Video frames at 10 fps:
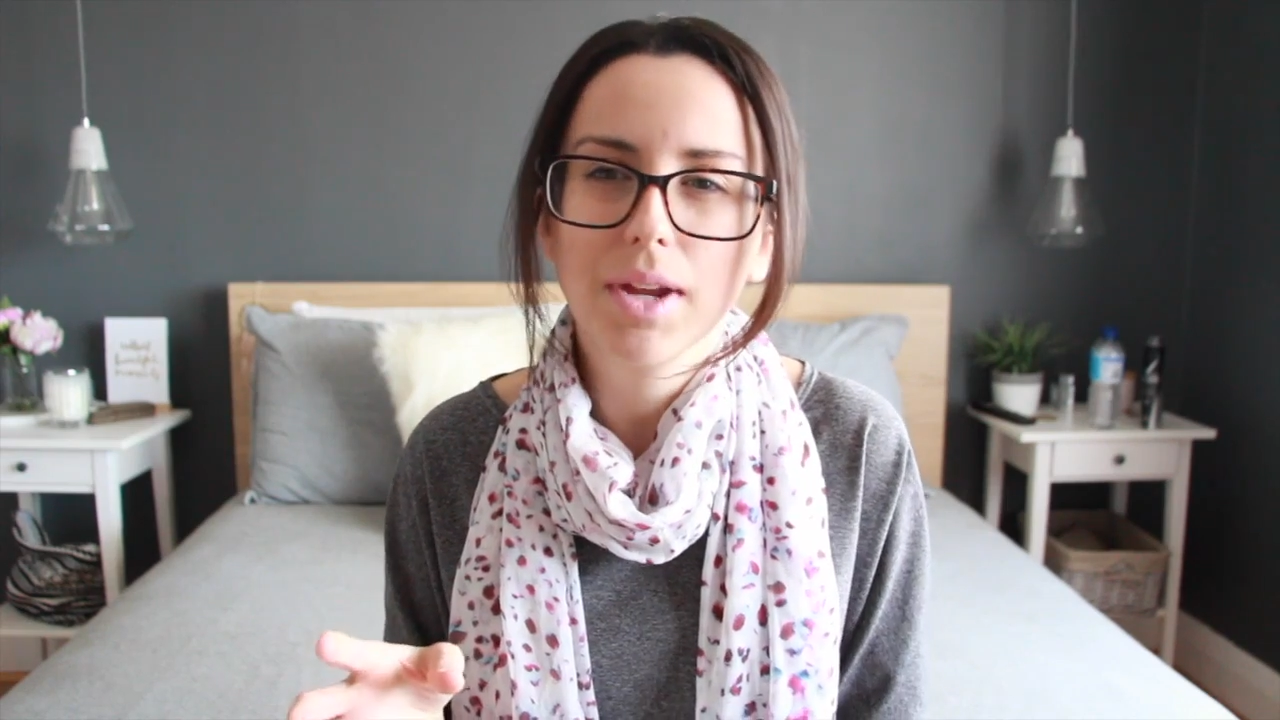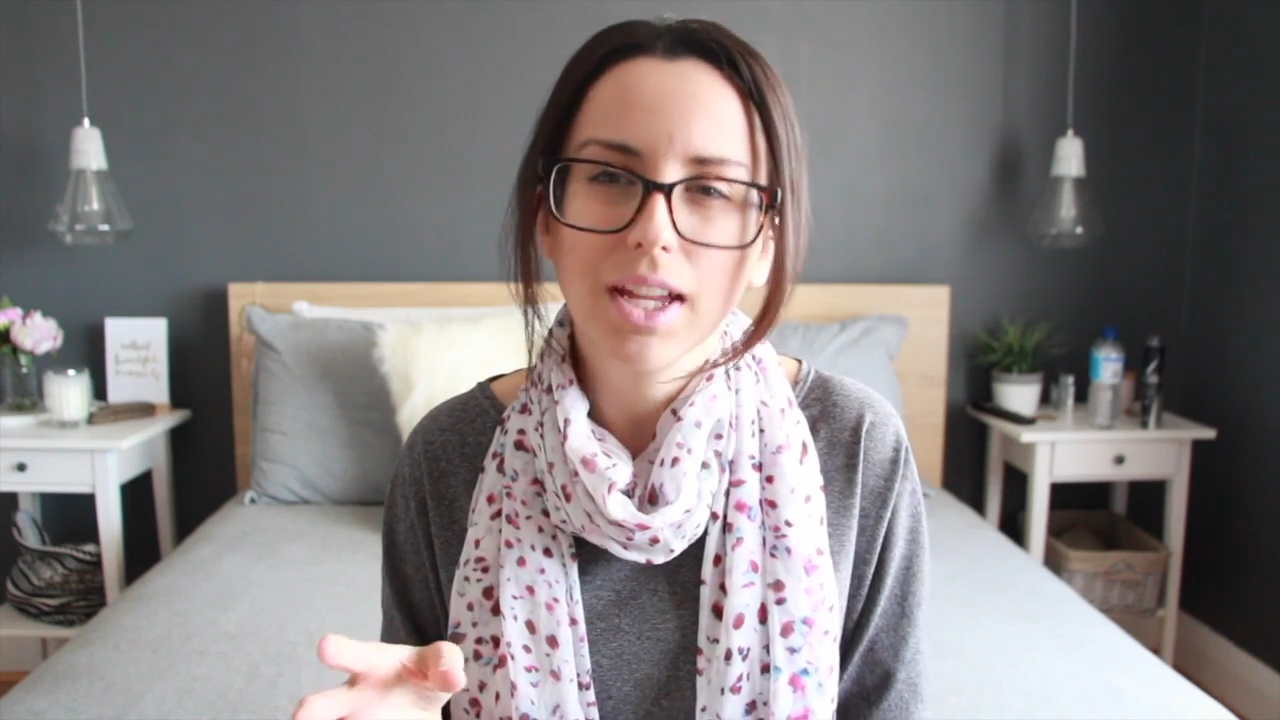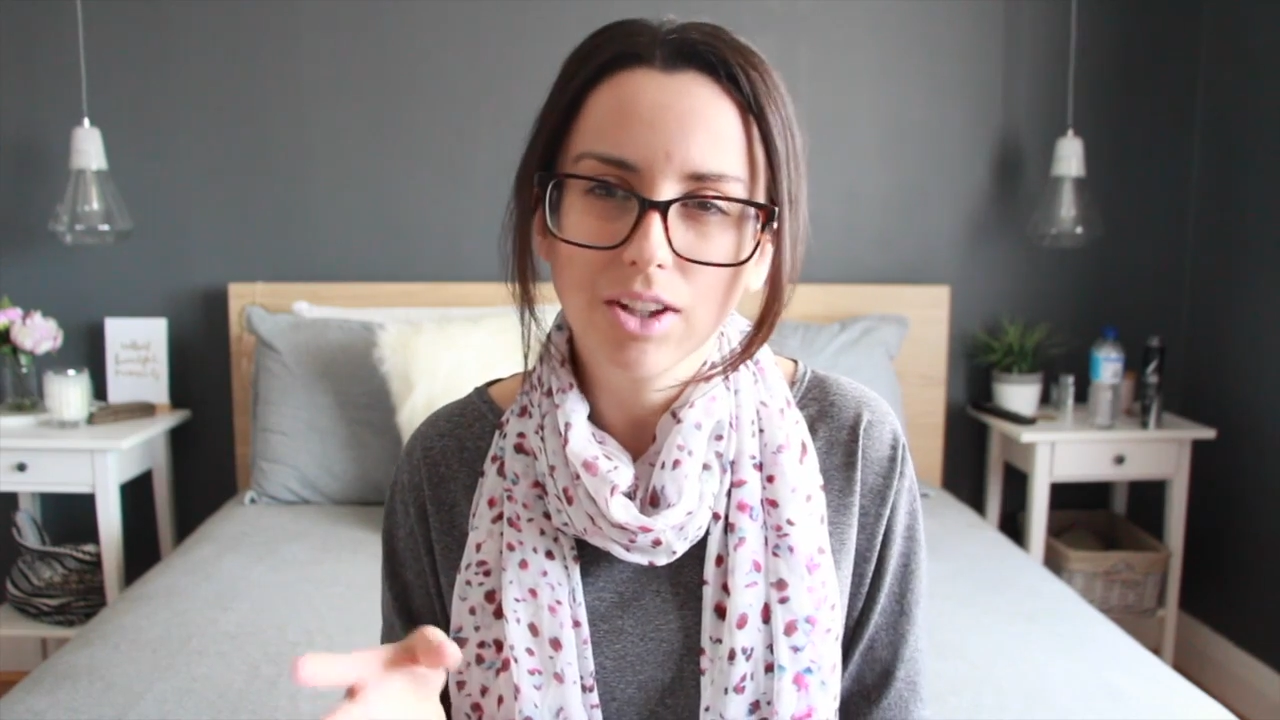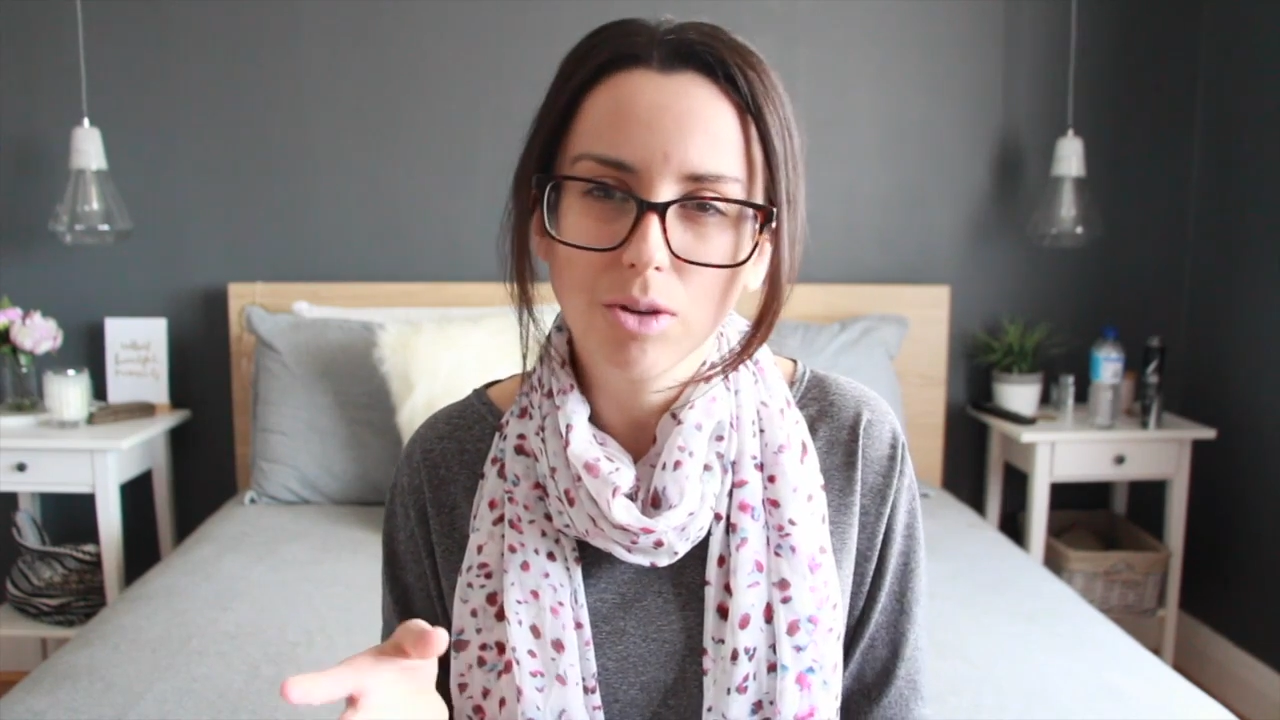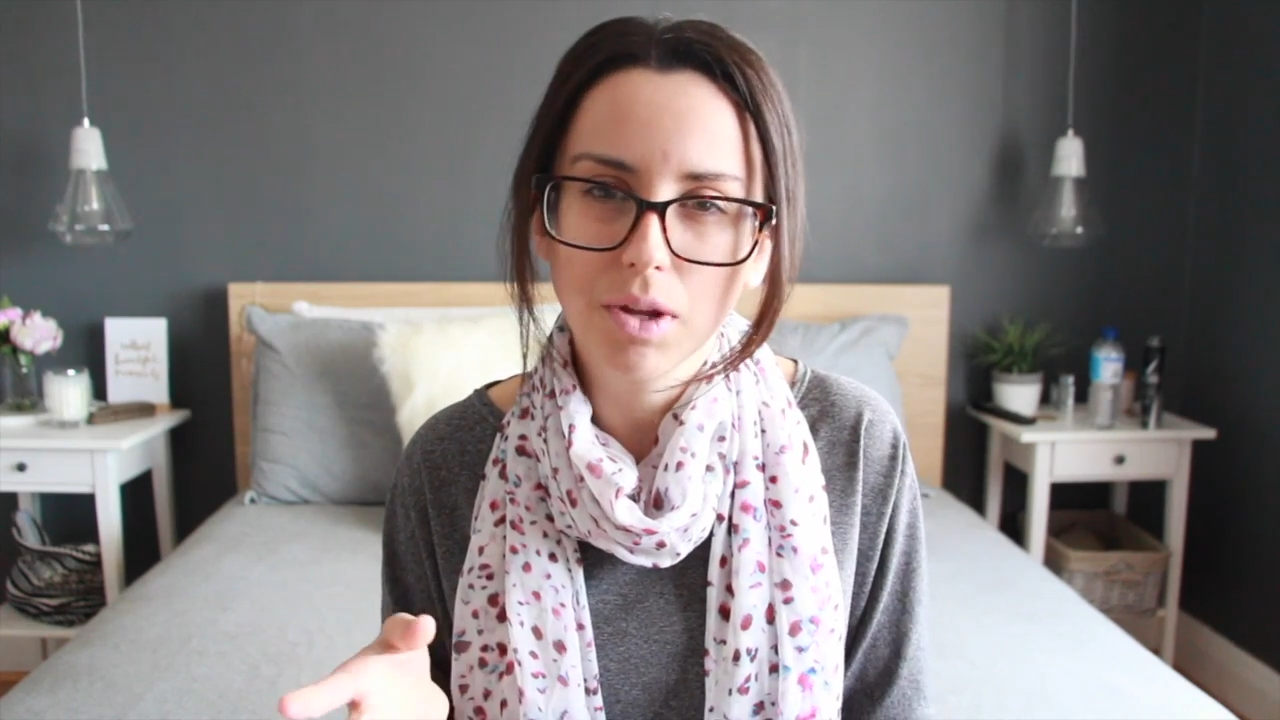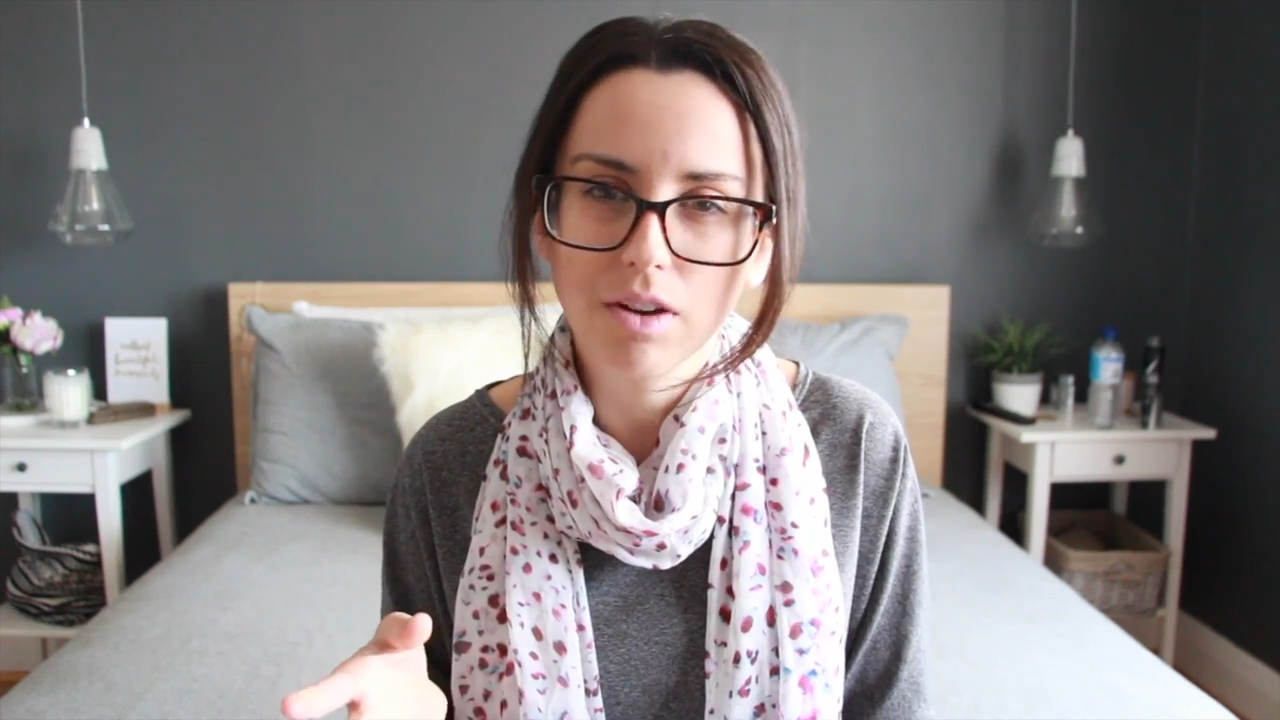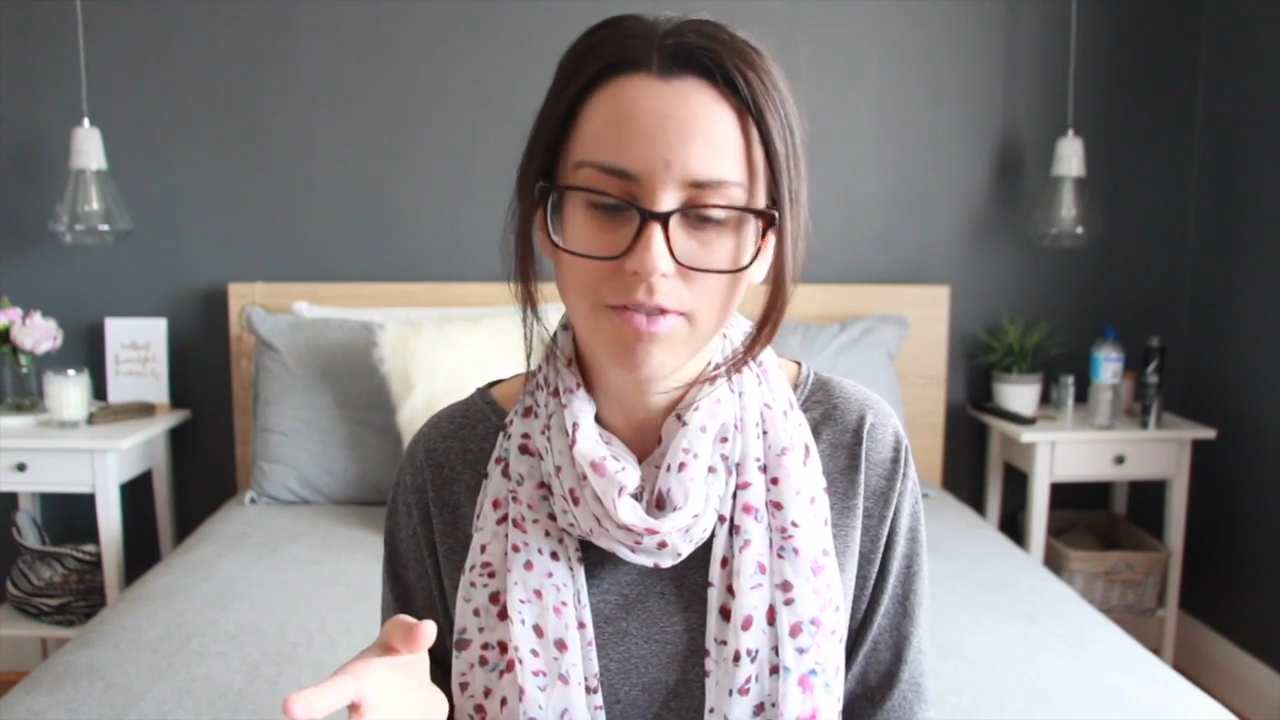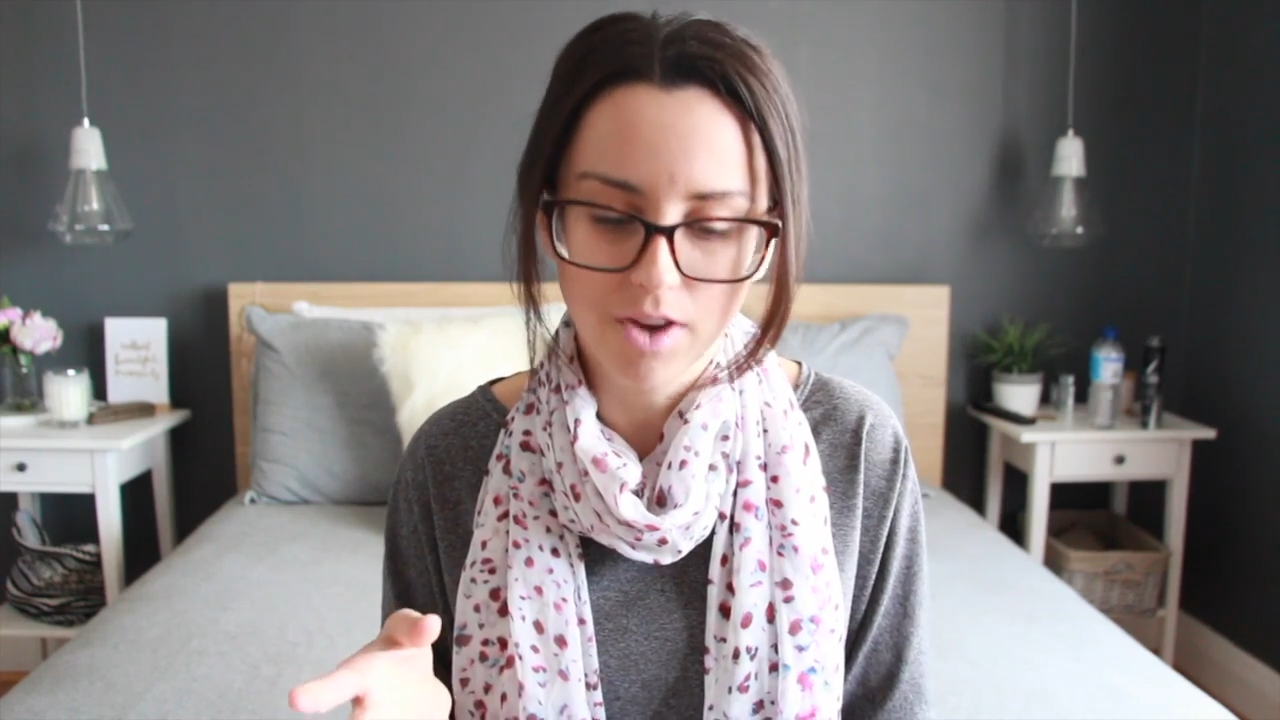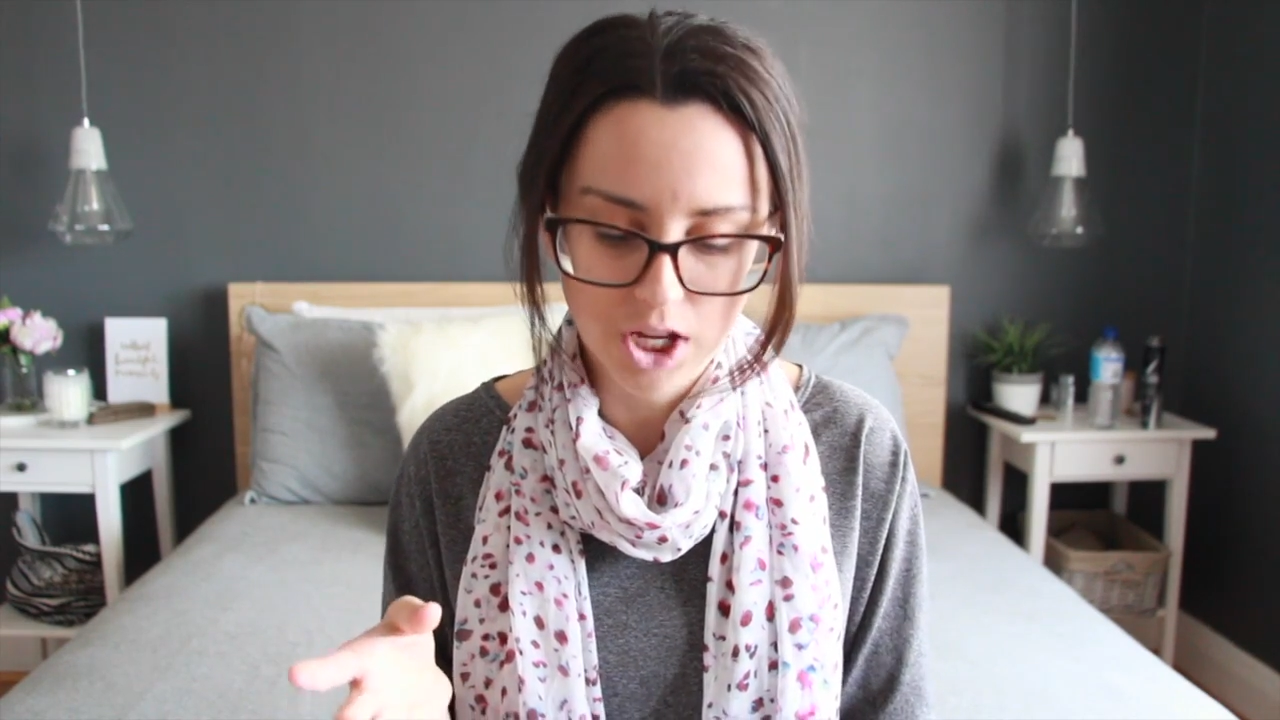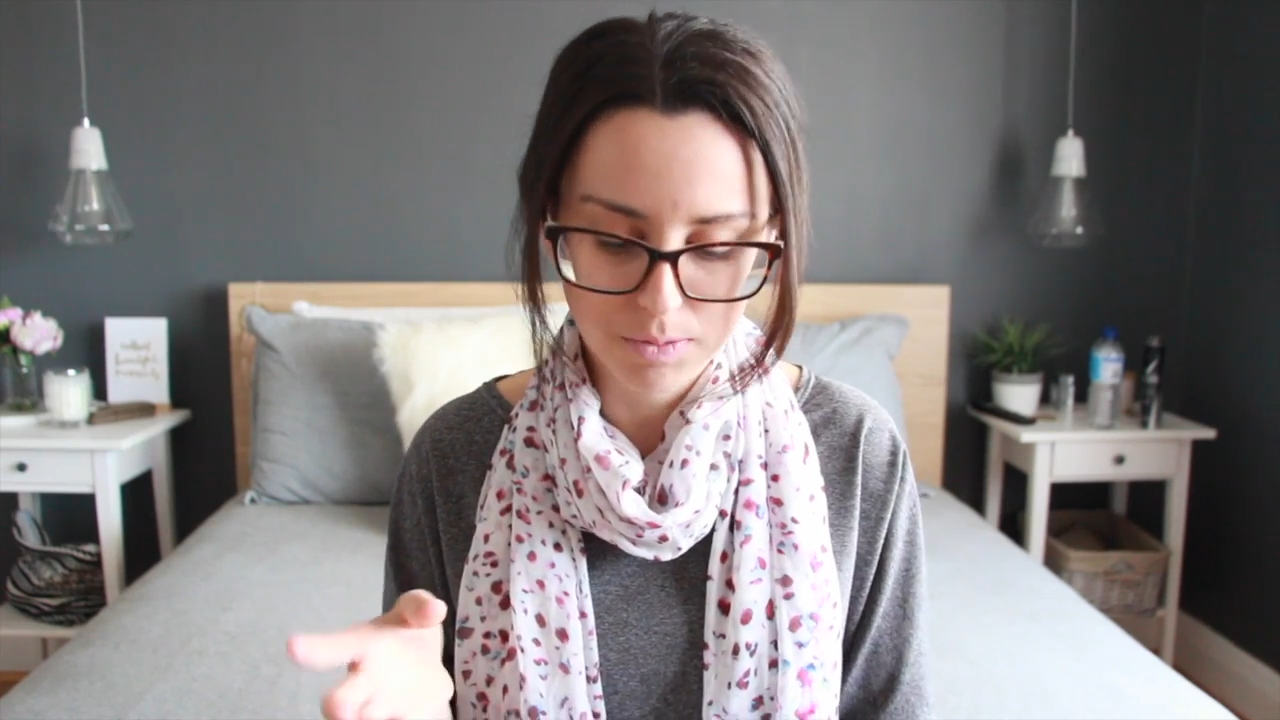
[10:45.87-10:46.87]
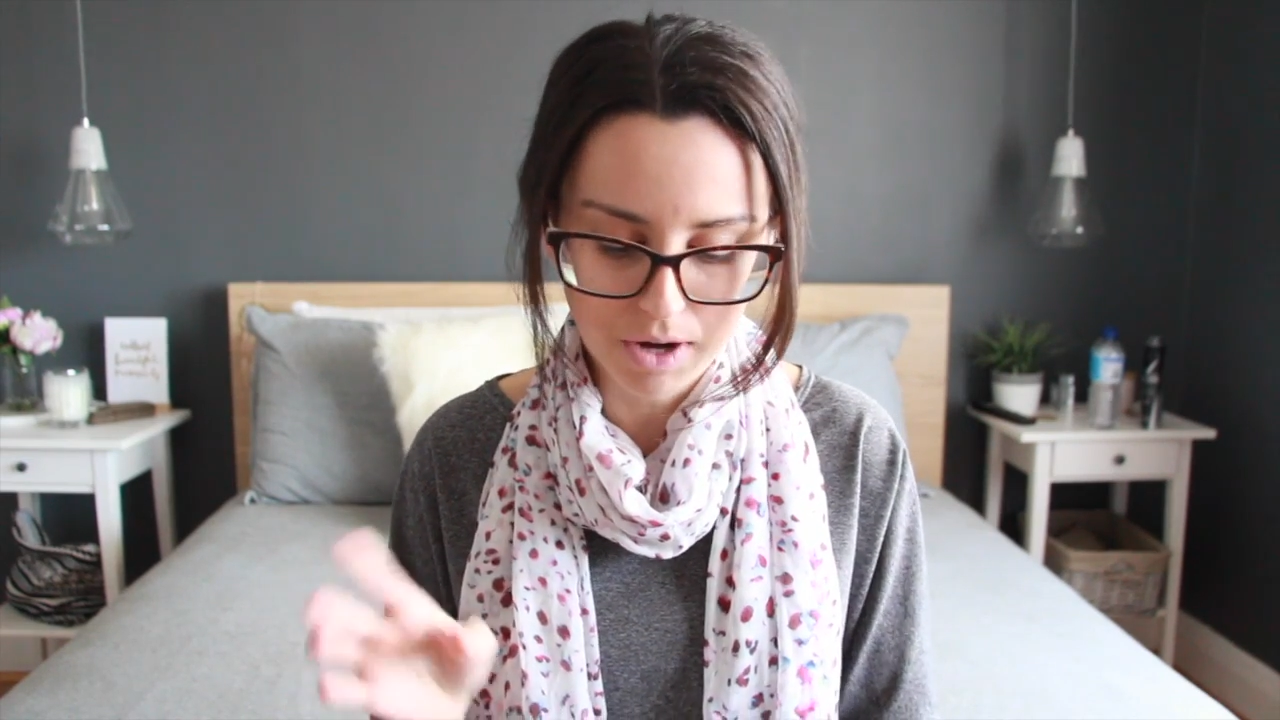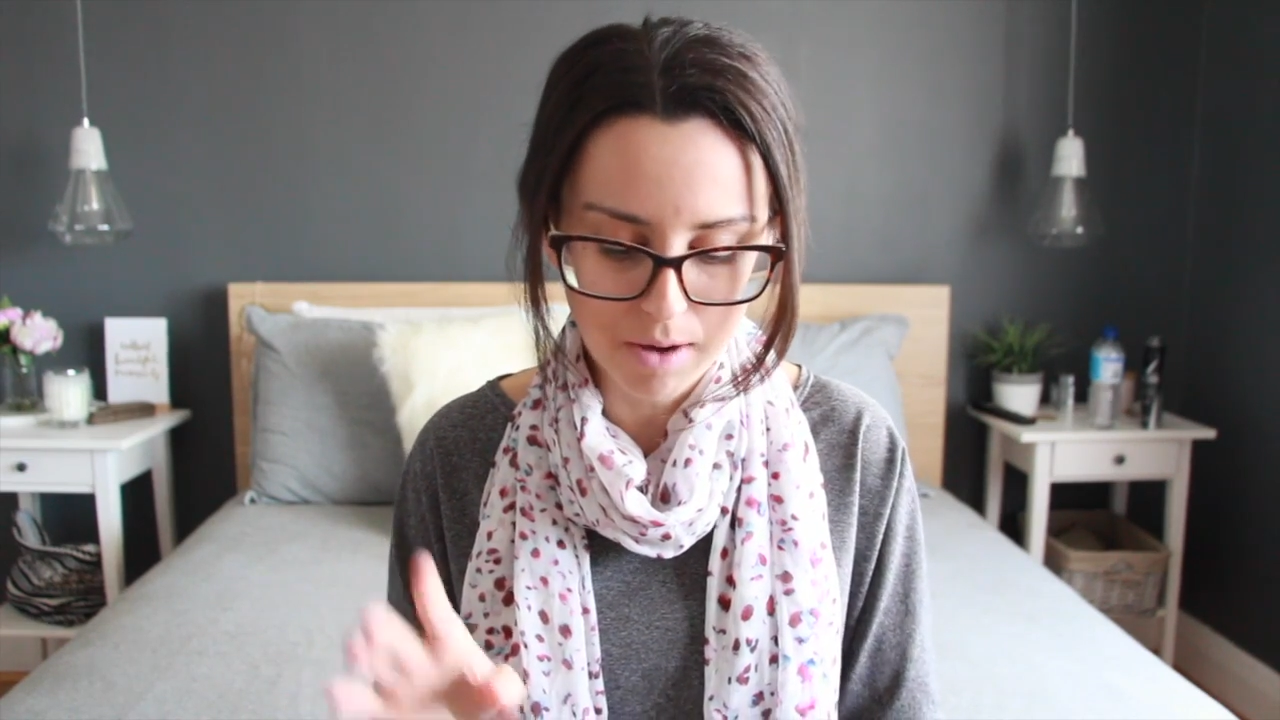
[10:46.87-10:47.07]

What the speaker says: me a little bit at first,